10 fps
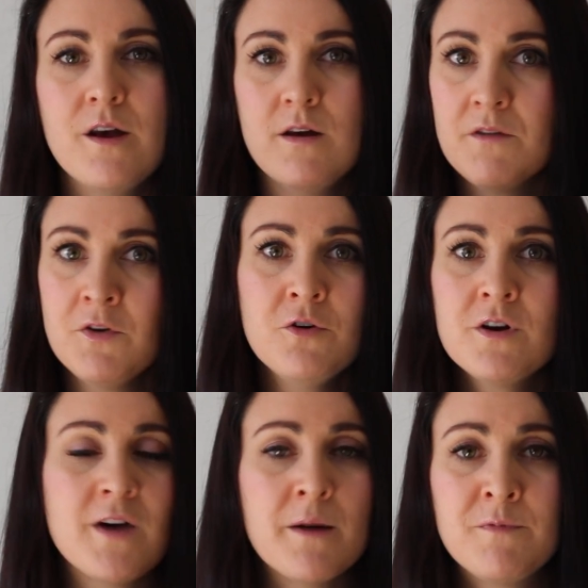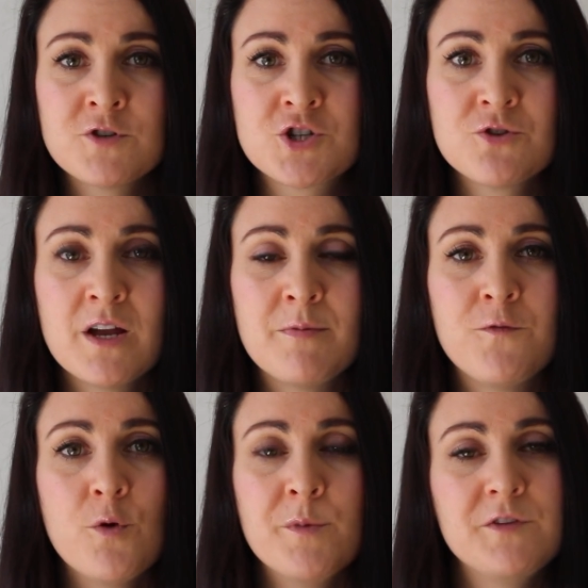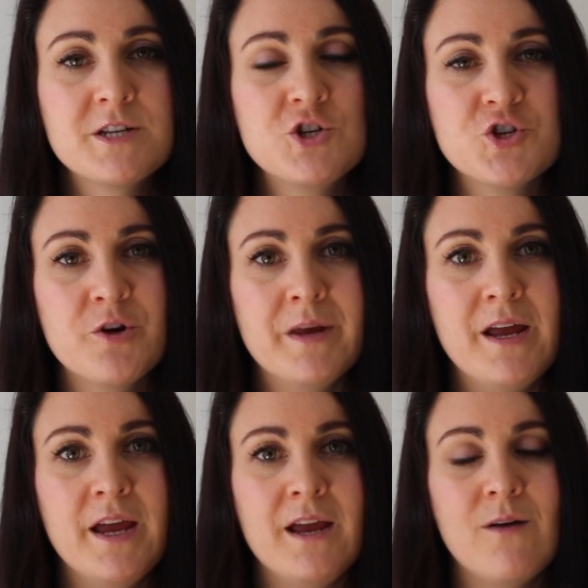I'd never heard of Apfelschorle before moving to Germany.